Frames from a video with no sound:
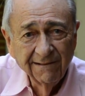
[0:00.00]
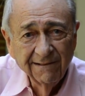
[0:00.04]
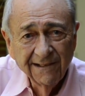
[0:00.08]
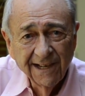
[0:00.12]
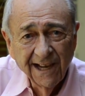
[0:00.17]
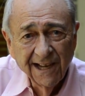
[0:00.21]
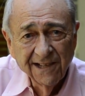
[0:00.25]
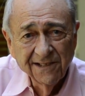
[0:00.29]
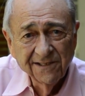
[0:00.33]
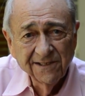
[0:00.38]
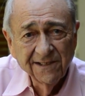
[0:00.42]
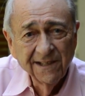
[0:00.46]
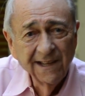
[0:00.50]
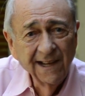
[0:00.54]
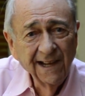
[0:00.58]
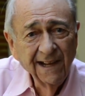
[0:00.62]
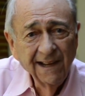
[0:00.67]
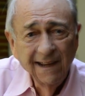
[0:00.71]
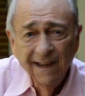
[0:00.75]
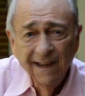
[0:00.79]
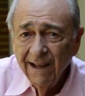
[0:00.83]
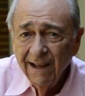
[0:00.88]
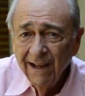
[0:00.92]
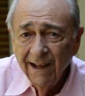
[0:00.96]
just
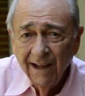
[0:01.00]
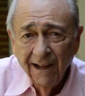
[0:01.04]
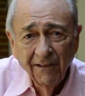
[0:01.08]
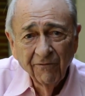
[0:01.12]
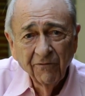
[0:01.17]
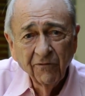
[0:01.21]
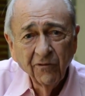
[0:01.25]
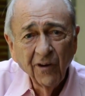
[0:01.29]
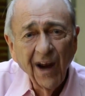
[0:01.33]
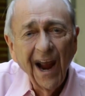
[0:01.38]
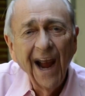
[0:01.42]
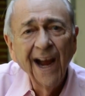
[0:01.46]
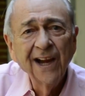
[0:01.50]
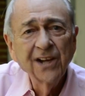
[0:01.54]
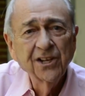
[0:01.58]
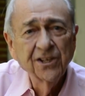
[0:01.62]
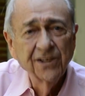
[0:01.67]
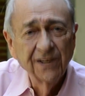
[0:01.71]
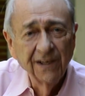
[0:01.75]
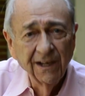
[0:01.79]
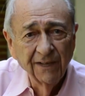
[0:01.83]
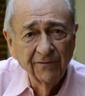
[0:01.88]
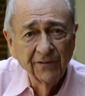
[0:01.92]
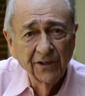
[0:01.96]
a
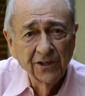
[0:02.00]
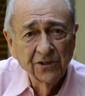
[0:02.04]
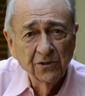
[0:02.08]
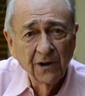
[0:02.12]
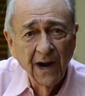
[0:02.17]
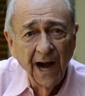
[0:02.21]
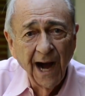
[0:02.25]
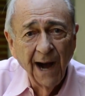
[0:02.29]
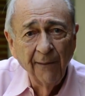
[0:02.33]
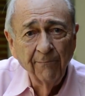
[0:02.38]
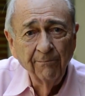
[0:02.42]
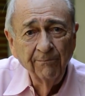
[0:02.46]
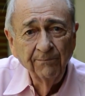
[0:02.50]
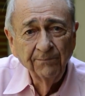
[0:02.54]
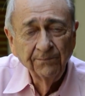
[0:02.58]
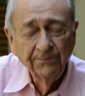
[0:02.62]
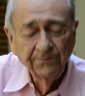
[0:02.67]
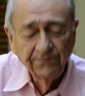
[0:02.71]
fraction of a drop,